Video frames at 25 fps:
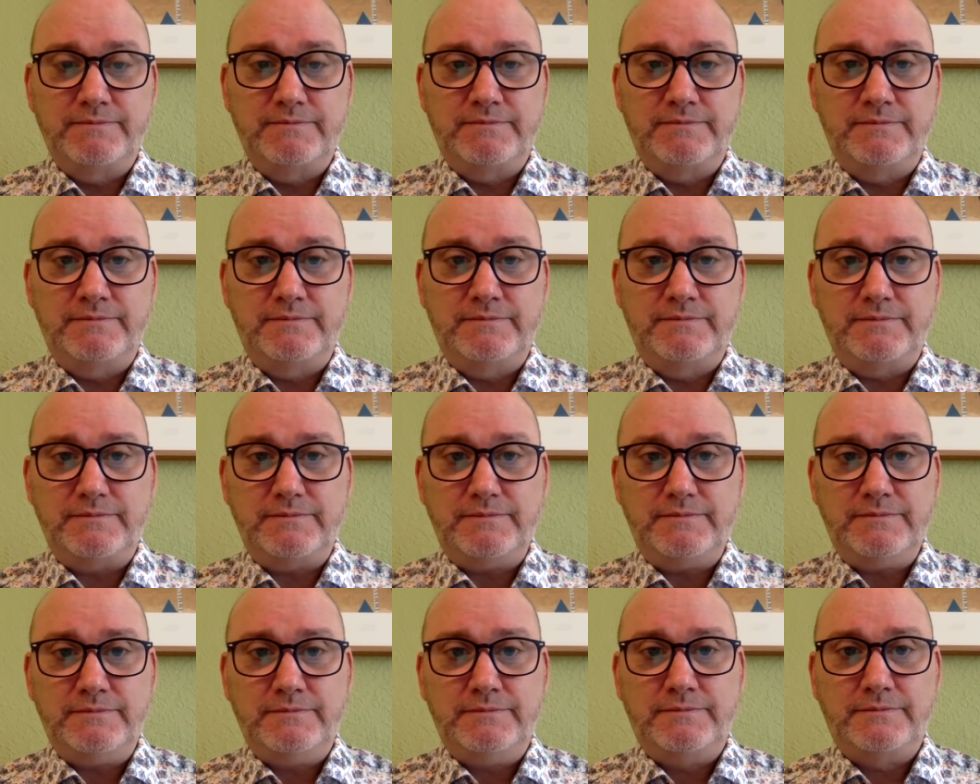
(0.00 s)

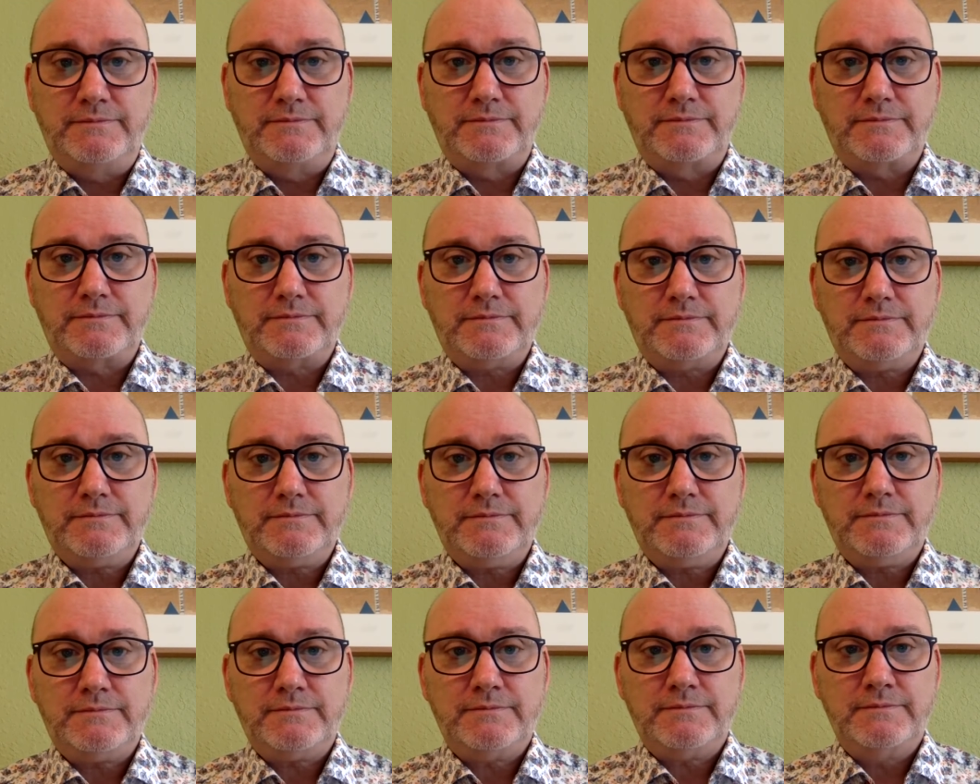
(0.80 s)

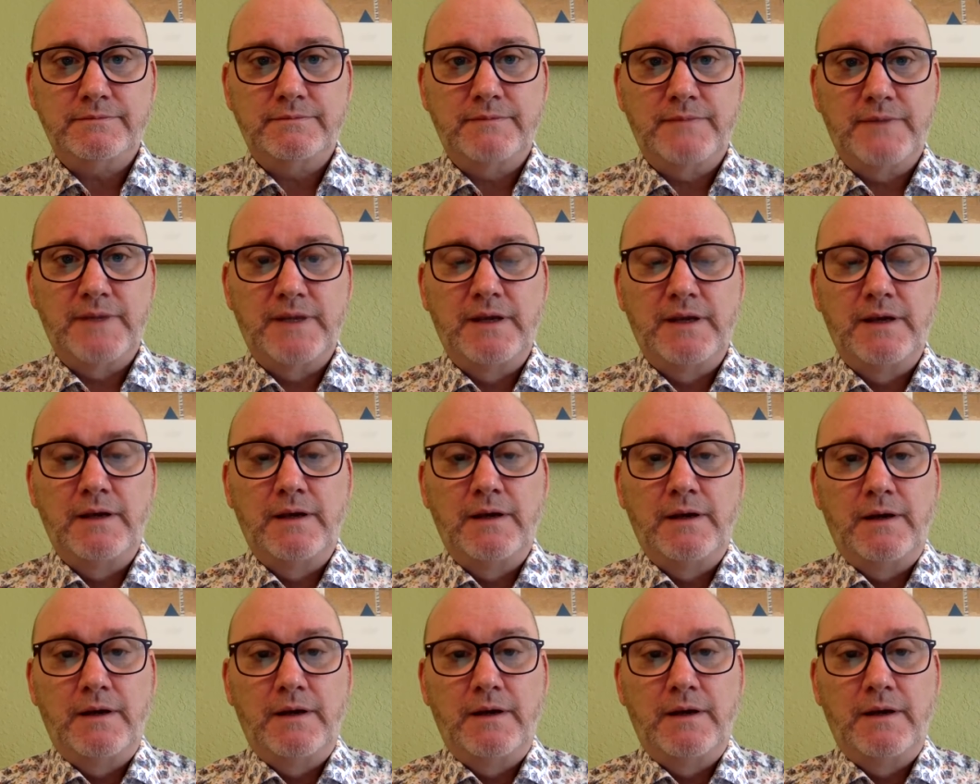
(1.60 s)
Nothing is said.